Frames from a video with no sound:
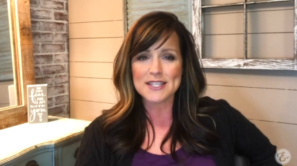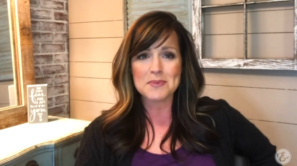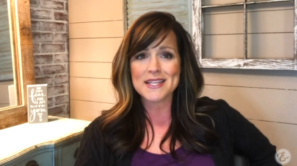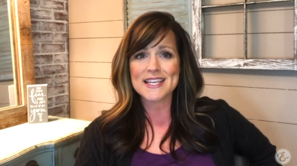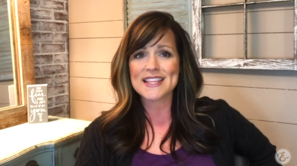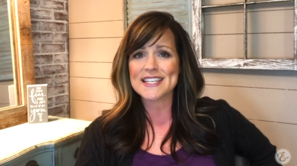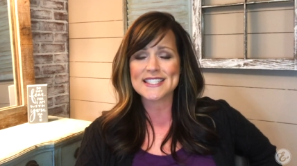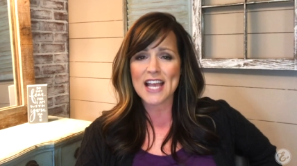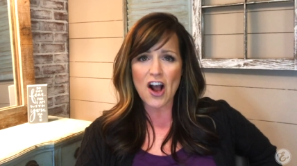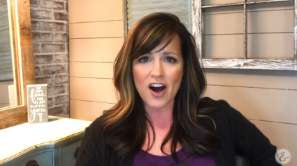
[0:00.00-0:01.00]
something that they
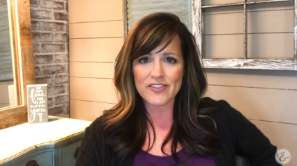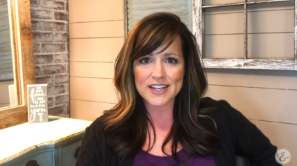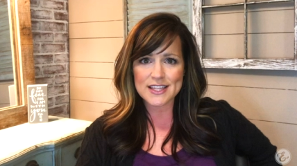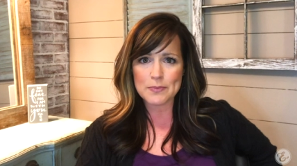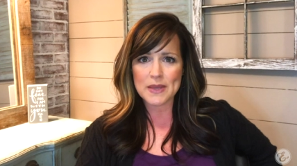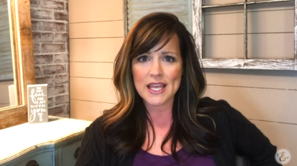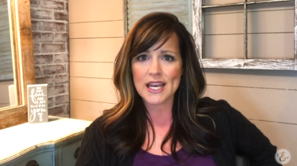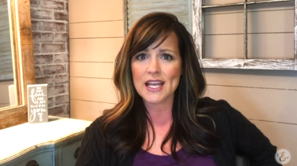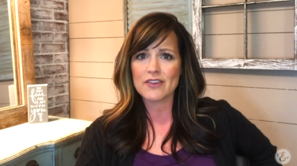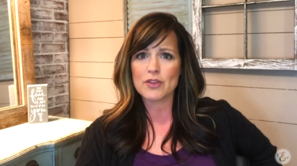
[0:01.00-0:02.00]
say often at the
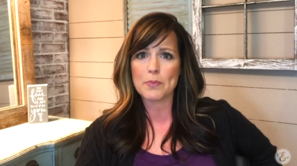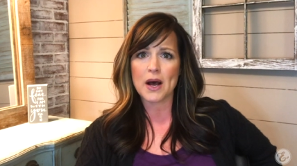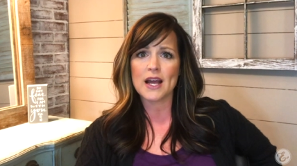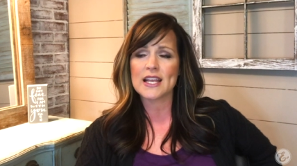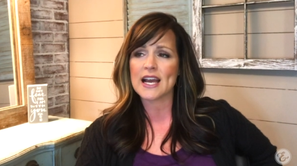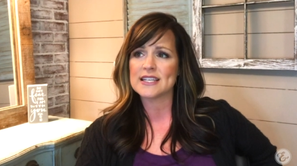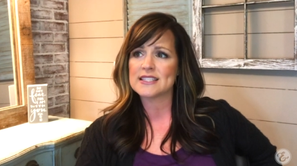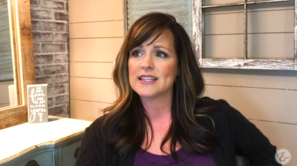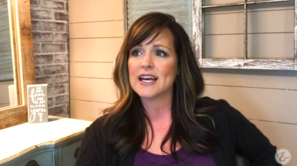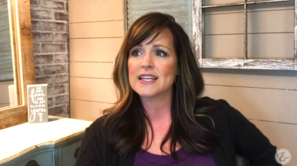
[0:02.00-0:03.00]
beginning of the podcast,
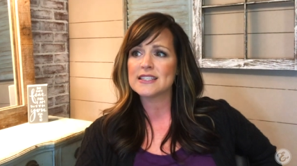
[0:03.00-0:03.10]
and